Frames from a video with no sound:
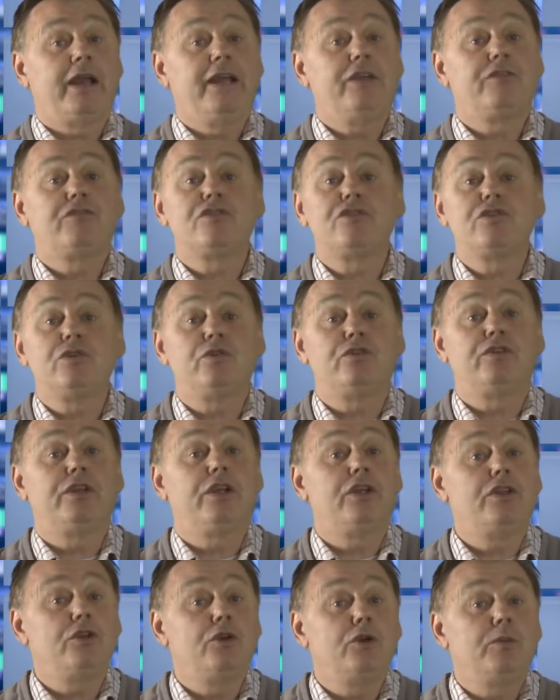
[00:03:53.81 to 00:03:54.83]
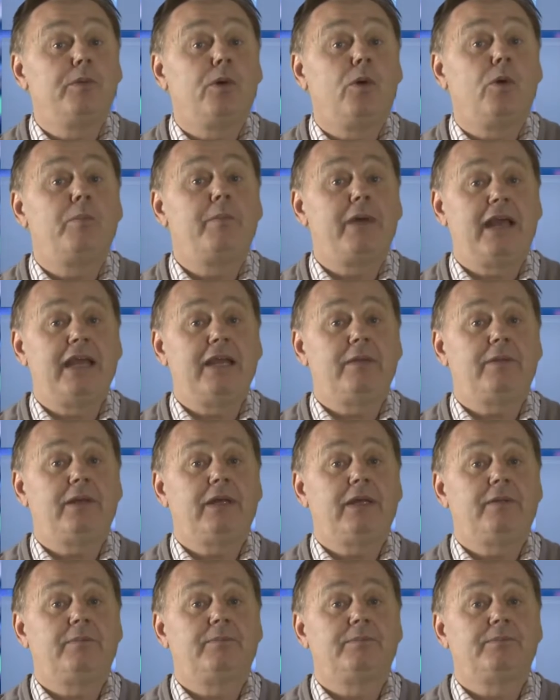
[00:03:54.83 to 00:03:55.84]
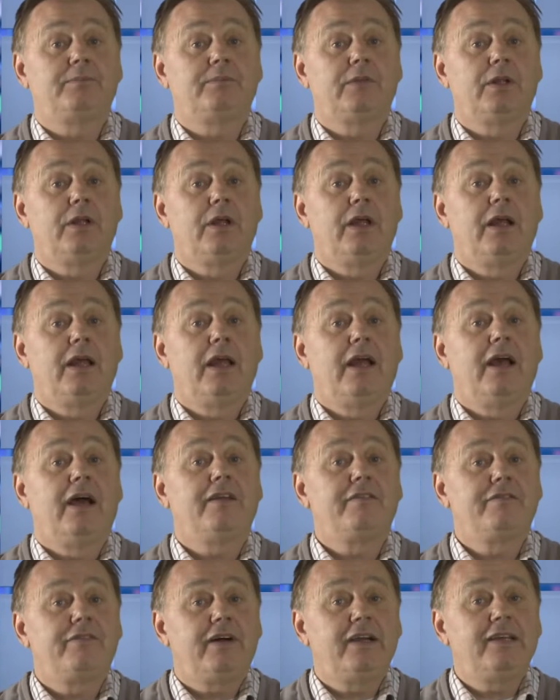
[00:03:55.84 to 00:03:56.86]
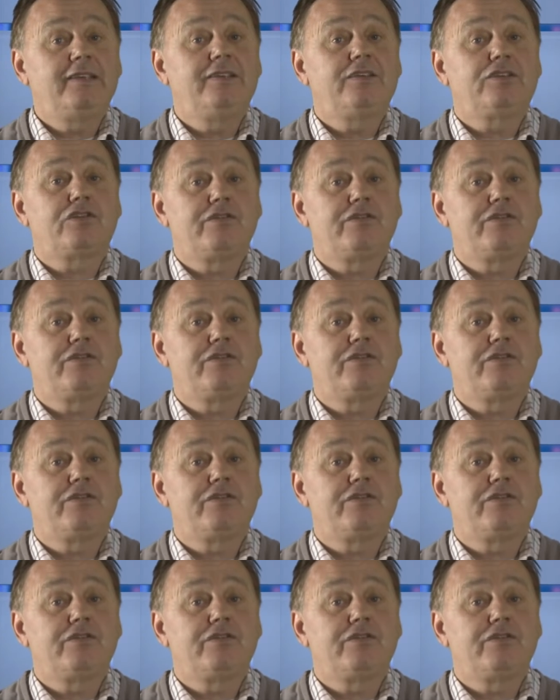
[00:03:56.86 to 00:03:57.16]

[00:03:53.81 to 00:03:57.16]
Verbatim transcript: introducing a newborn baby Advice is